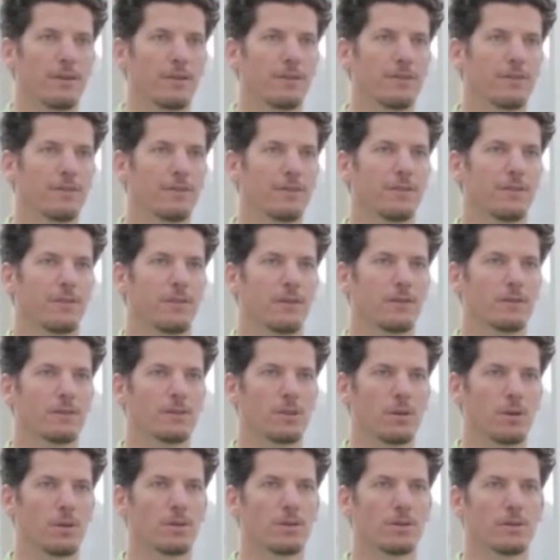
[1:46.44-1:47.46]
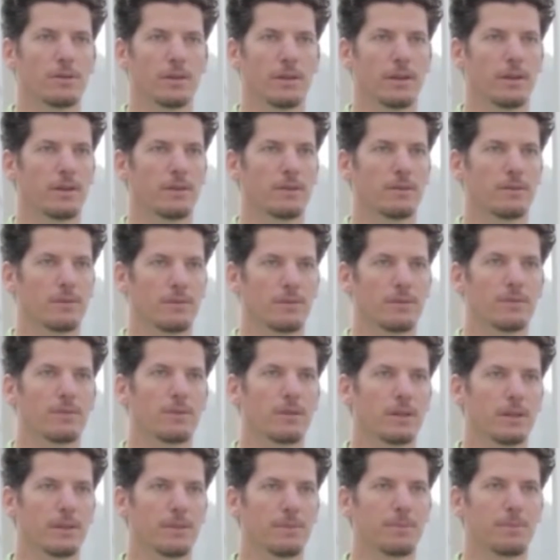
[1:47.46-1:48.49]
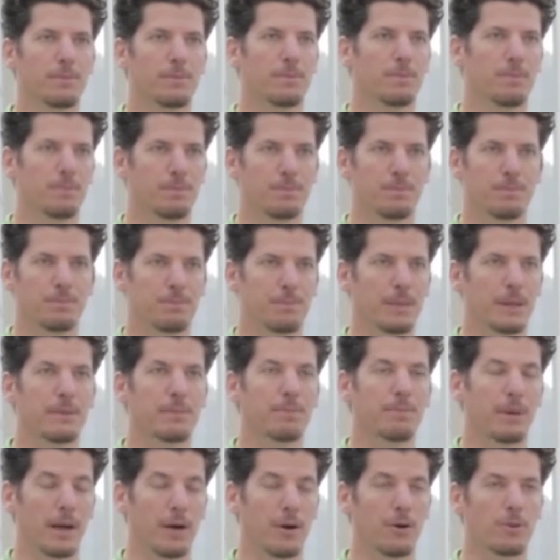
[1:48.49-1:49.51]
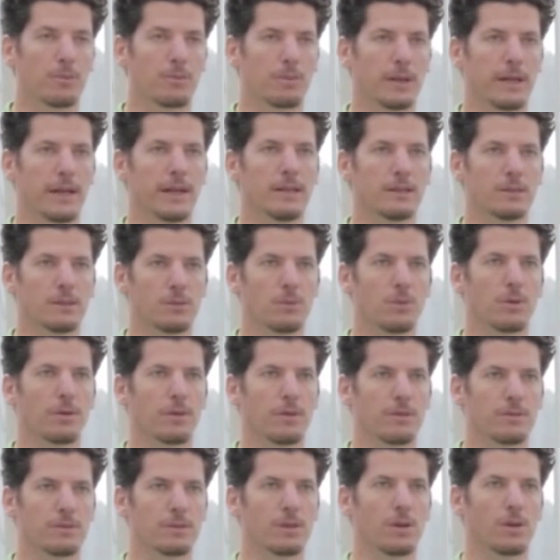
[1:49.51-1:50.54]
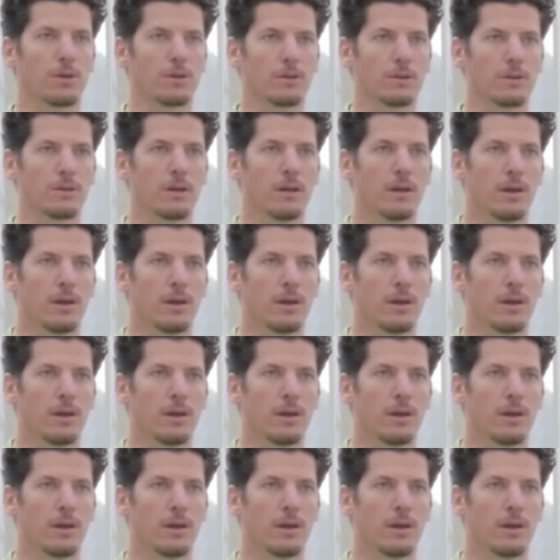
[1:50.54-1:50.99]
of solar that are really big power plants worth of solar.